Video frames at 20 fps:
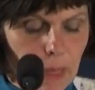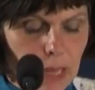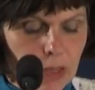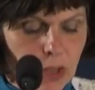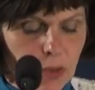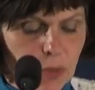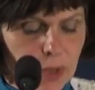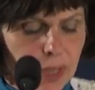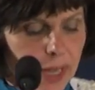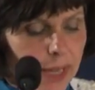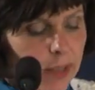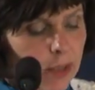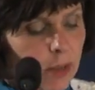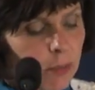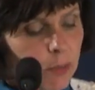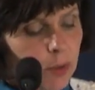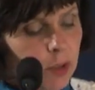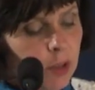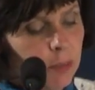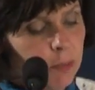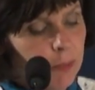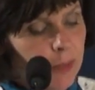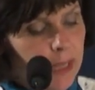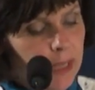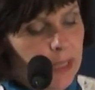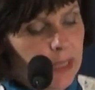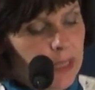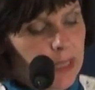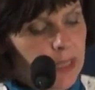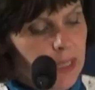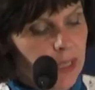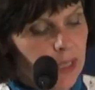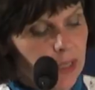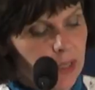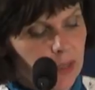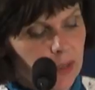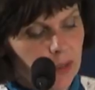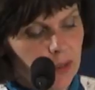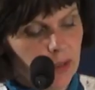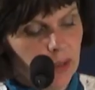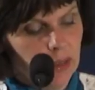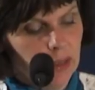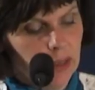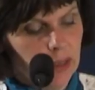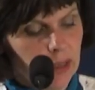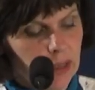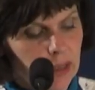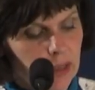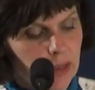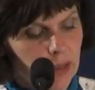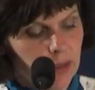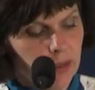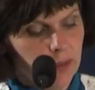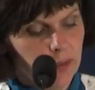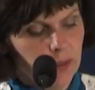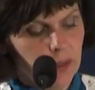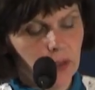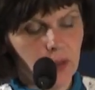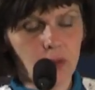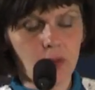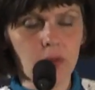So we had community banks that